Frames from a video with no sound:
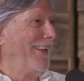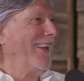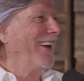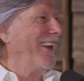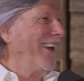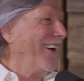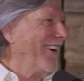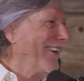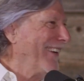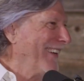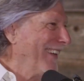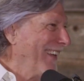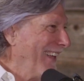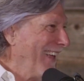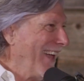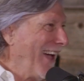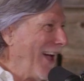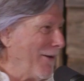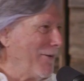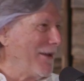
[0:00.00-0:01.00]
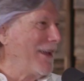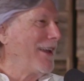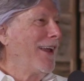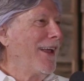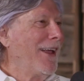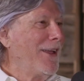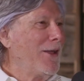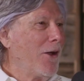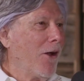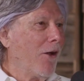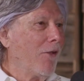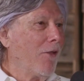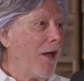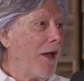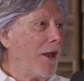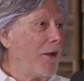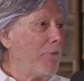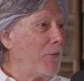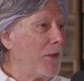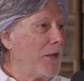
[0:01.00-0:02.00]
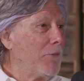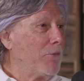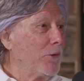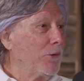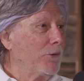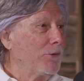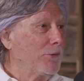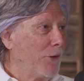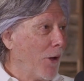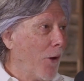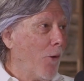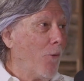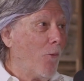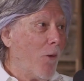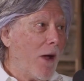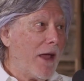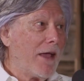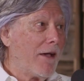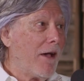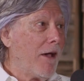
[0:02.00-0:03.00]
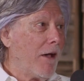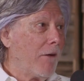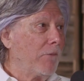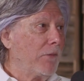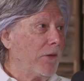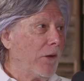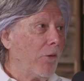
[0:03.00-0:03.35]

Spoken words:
You know, I mean, you know, a lot of people don't wake up.